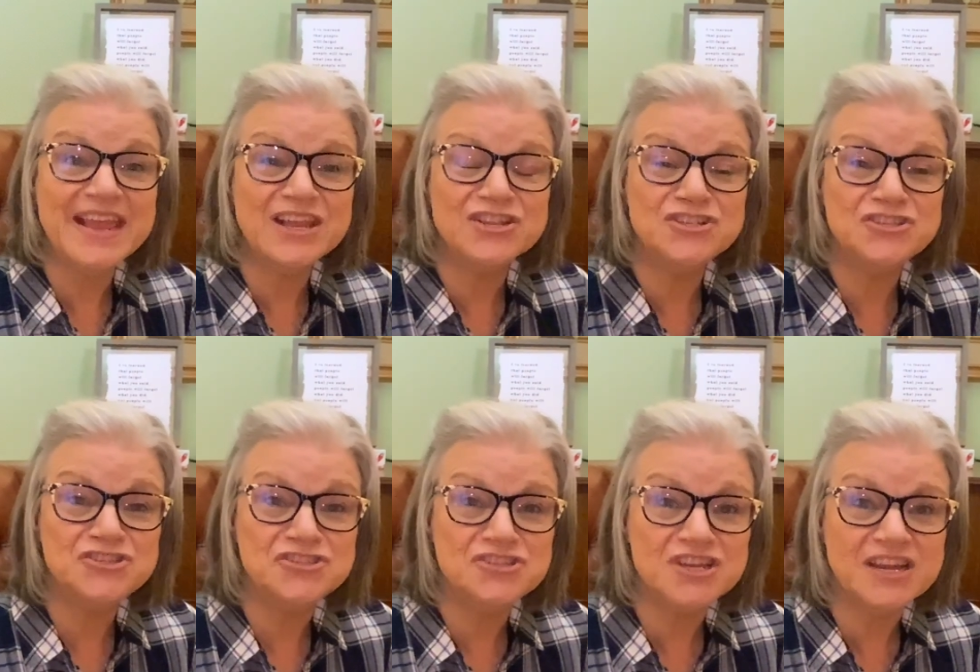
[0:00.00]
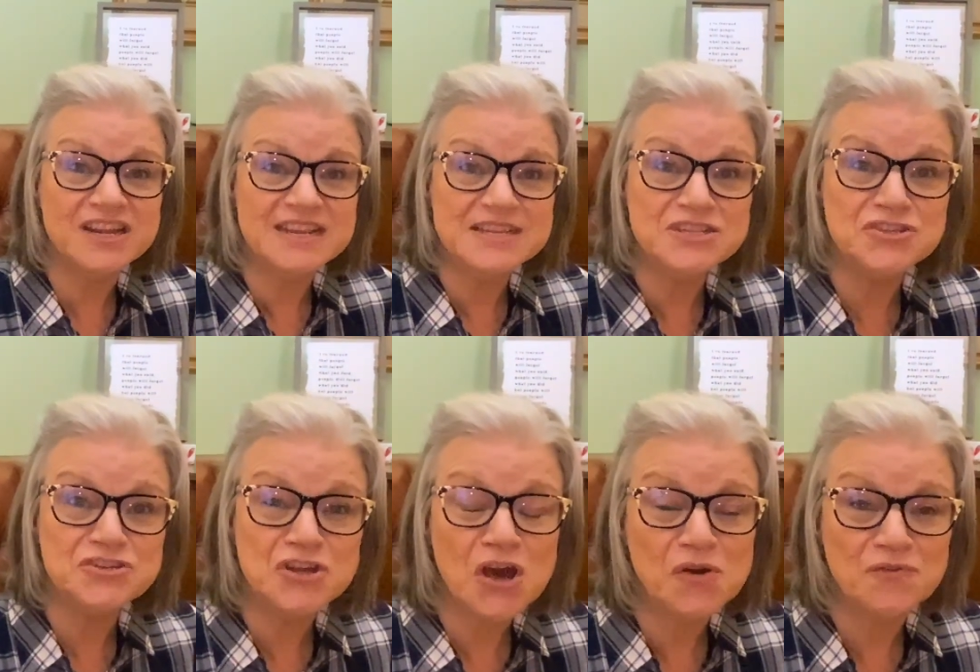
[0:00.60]
could study
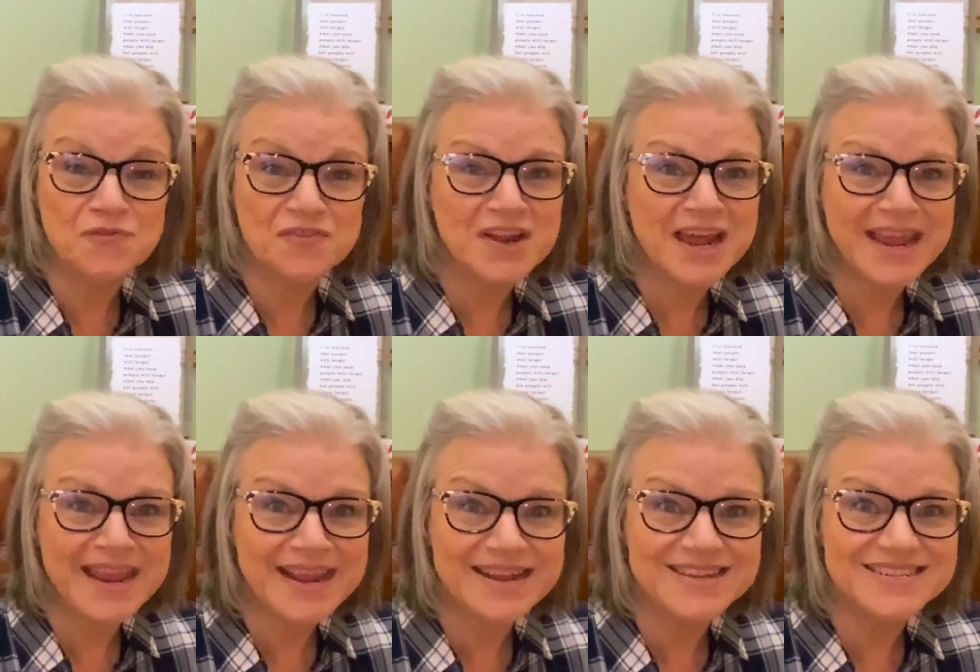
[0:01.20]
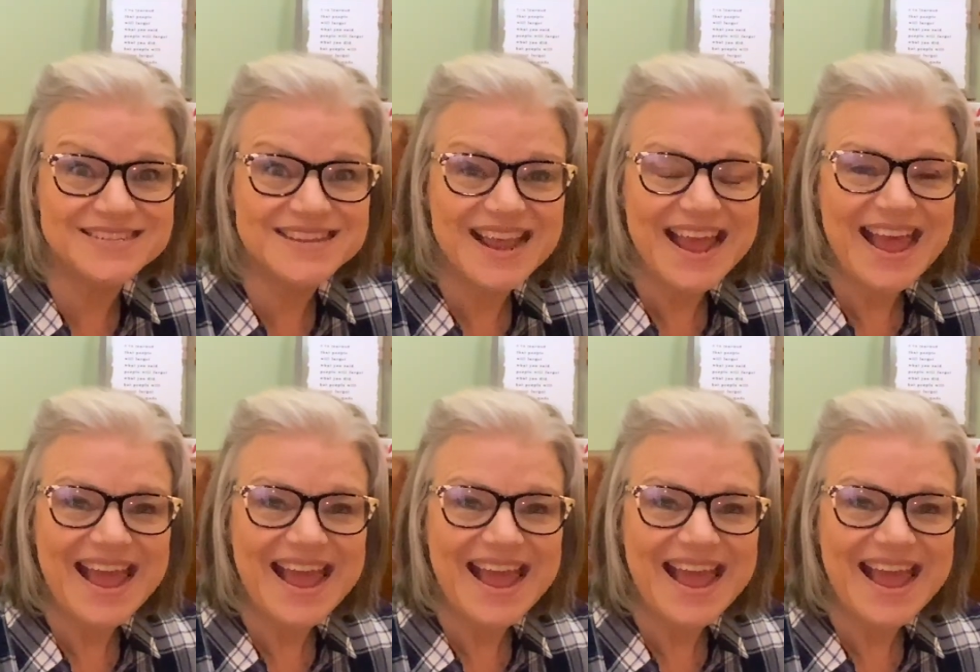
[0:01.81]
snowflakes.